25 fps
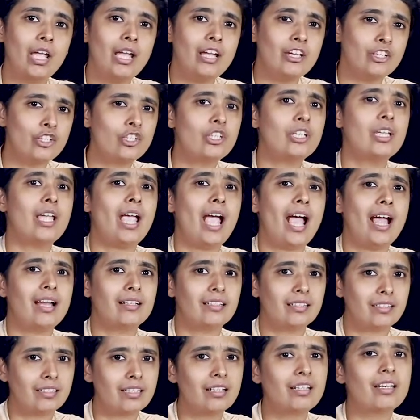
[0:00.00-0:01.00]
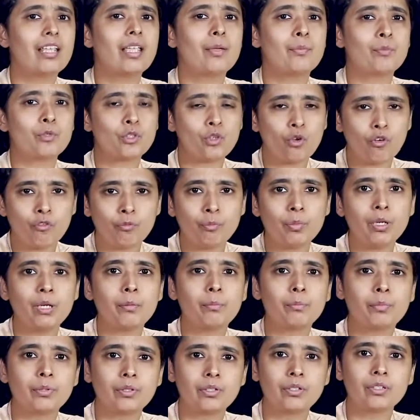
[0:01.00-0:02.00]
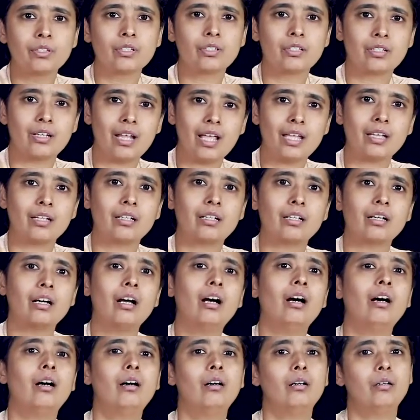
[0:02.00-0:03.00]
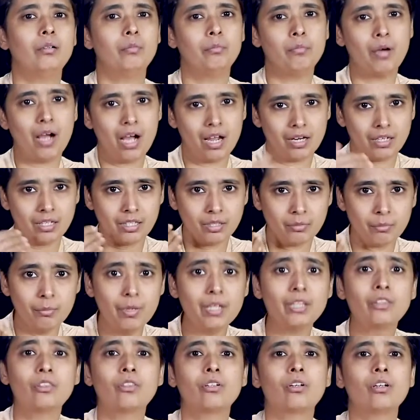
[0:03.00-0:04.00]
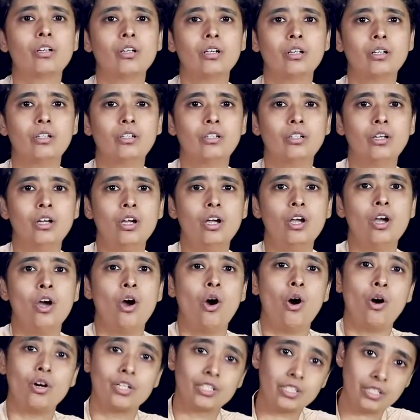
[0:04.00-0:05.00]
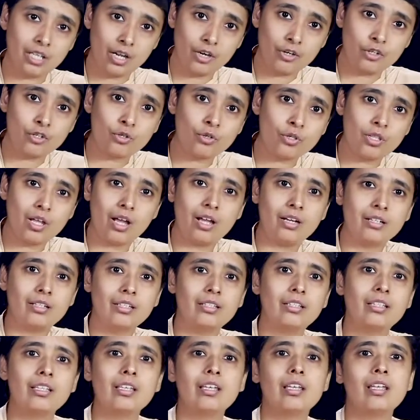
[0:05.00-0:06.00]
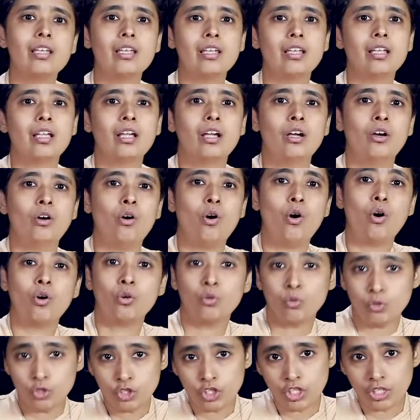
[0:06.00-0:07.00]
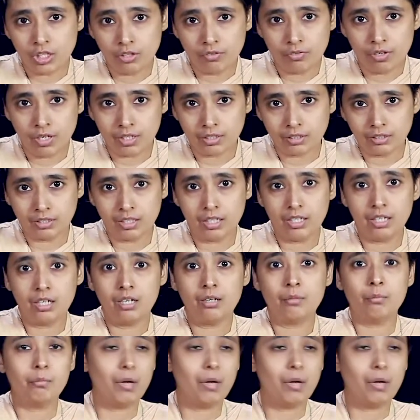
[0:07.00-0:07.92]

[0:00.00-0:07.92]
She adds the names of papers like Bharat Mitra or Sar Sudha Nidhi or Uchit Vakta,